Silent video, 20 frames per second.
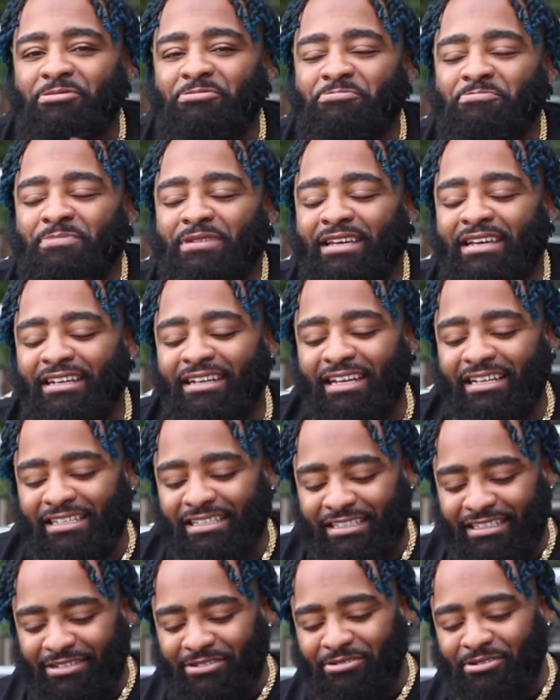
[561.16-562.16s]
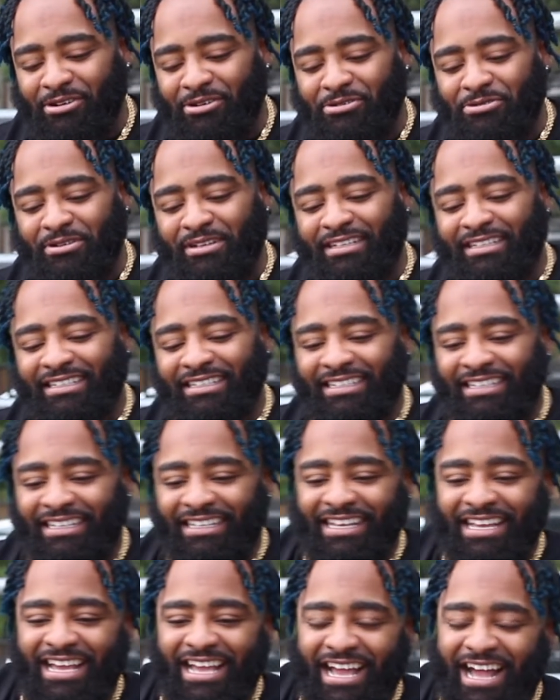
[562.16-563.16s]
people? Man, that's you know it
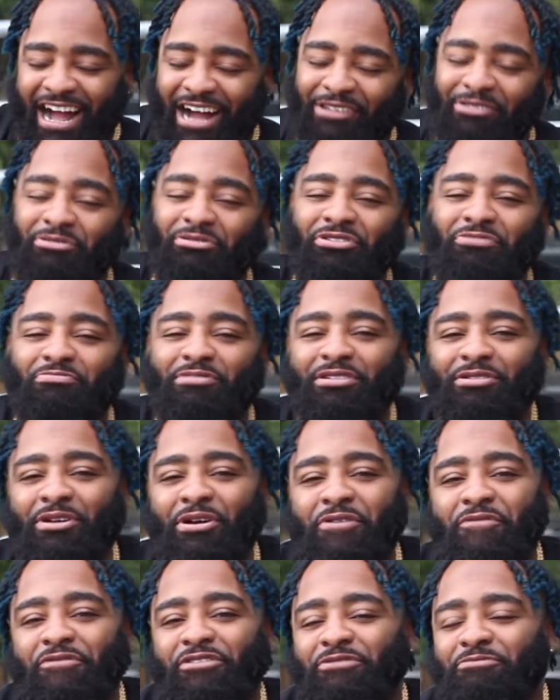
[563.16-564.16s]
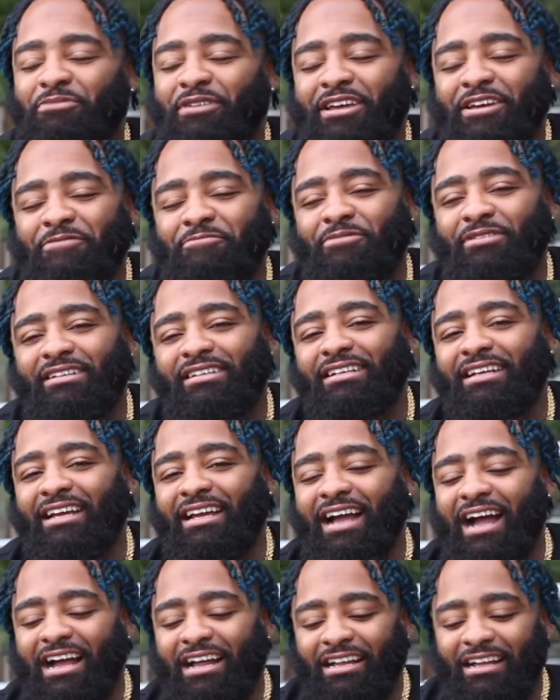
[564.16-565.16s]
I used to be nervous, man, but it,
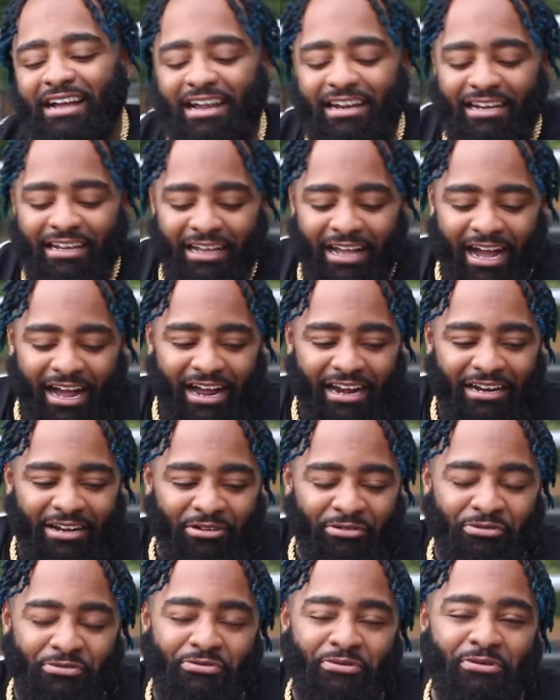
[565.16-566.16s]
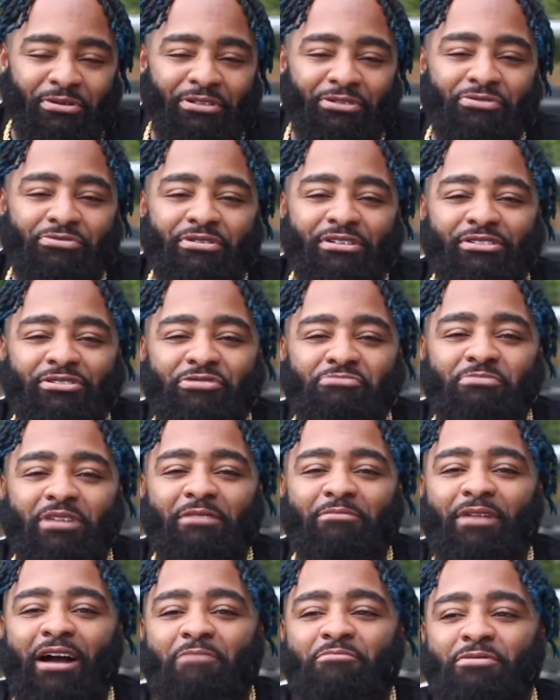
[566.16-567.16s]
I, I done got, I done grew onto it, so I,
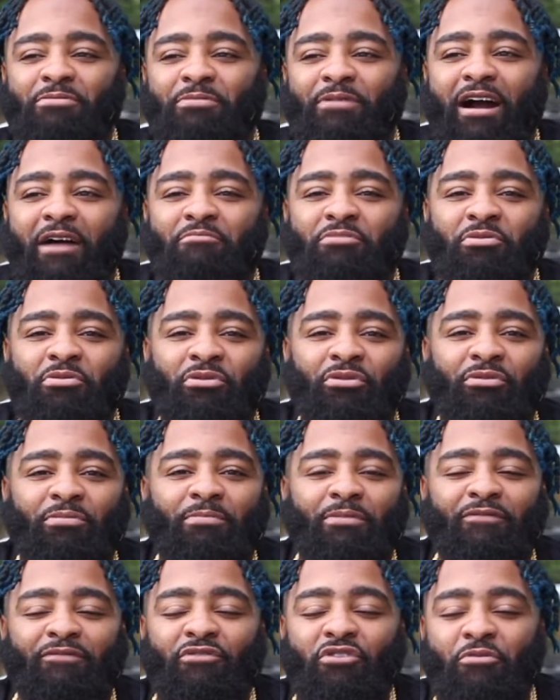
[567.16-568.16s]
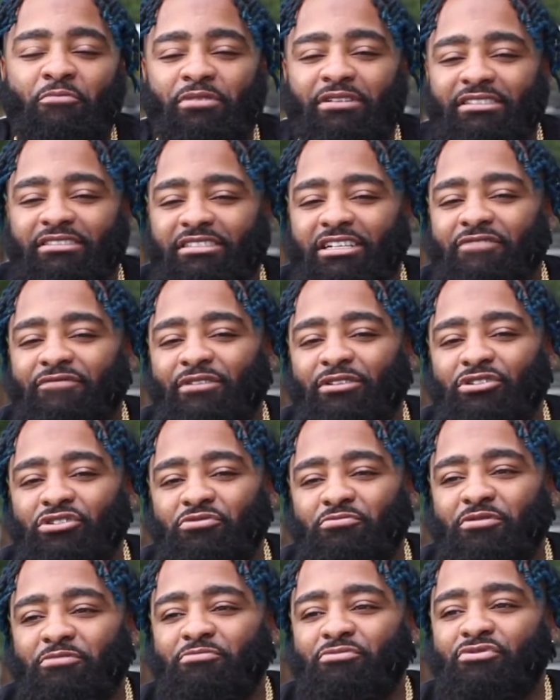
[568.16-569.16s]
I be, I be performing and stuff a
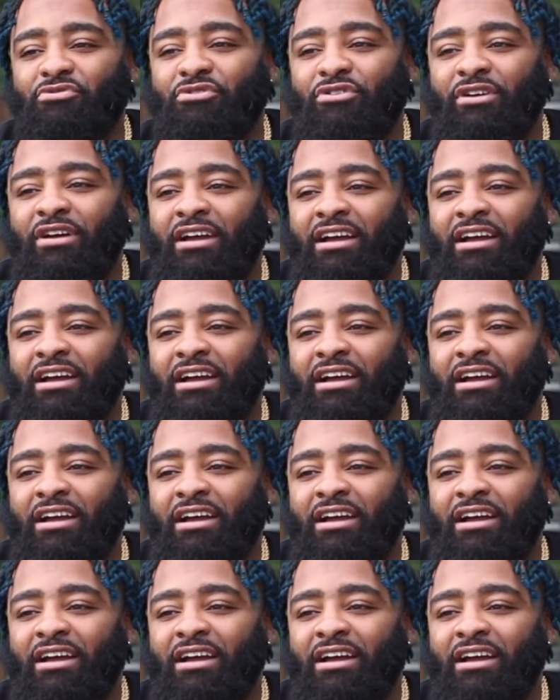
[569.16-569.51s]
little bit more.